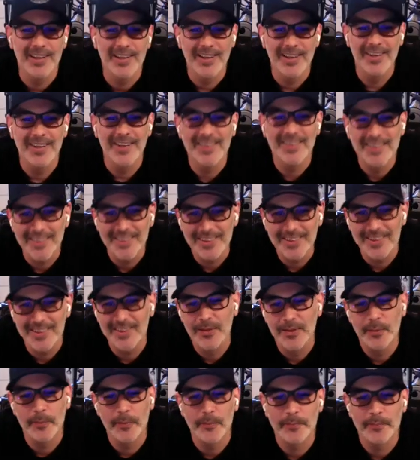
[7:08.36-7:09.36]
that's
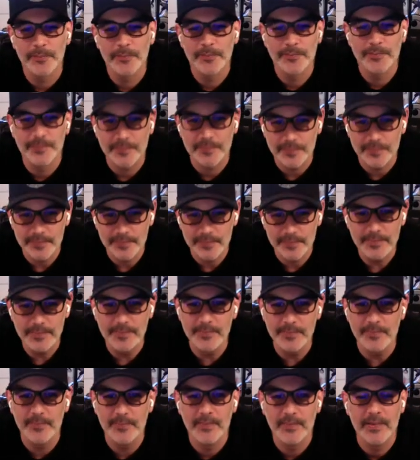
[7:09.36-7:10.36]
very good. No, like
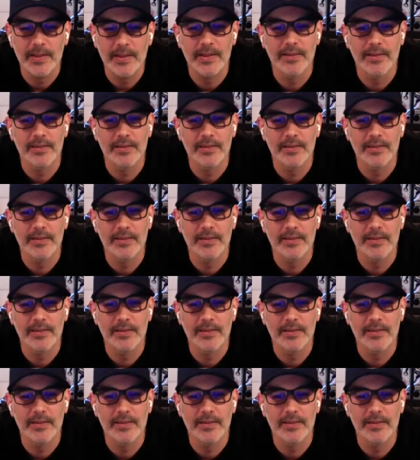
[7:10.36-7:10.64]
that's